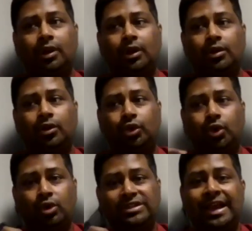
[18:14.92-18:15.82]

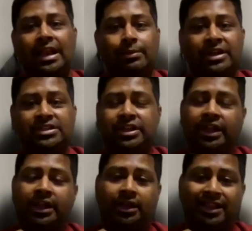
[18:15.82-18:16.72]
those elements
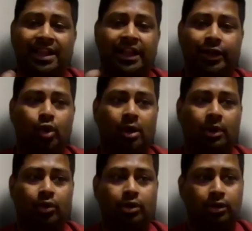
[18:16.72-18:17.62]
need to come
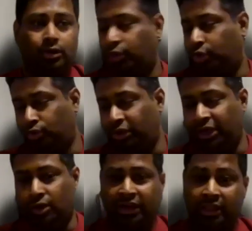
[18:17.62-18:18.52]
out. You need
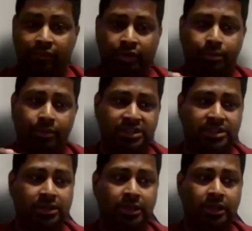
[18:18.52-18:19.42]
not give your
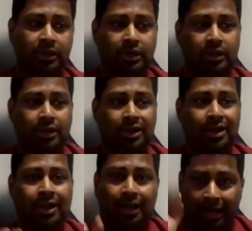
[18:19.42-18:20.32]
personal
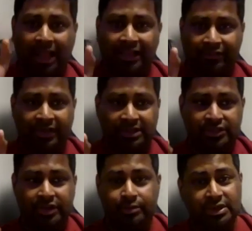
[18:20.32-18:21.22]
life
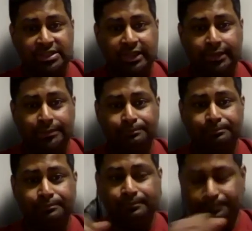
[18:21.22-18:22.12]
history per se.
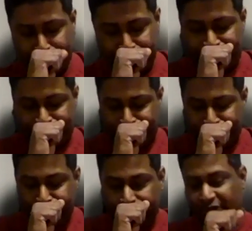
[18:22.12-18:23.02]

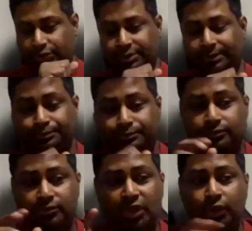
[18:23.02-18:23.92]
Excuse me.
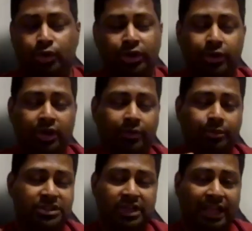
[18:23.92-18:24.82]
You don't need to give a
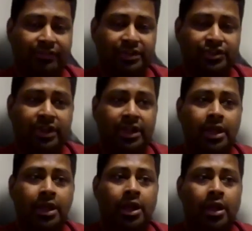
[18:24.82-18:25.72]
personal life history,
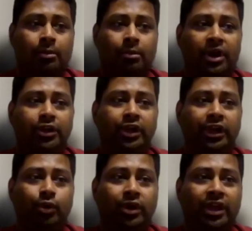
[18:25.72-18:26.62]
but you need
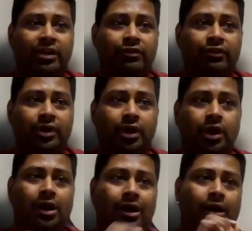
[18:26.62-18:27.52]
to give
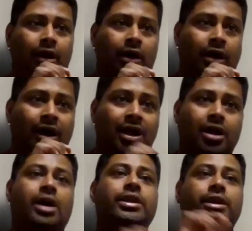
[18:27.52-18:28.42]
a
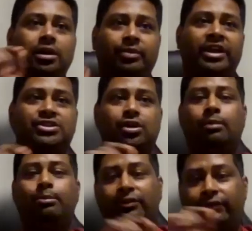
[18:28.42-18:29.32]
career base or a
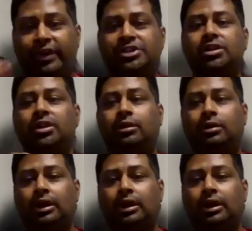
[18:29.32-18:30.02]
professional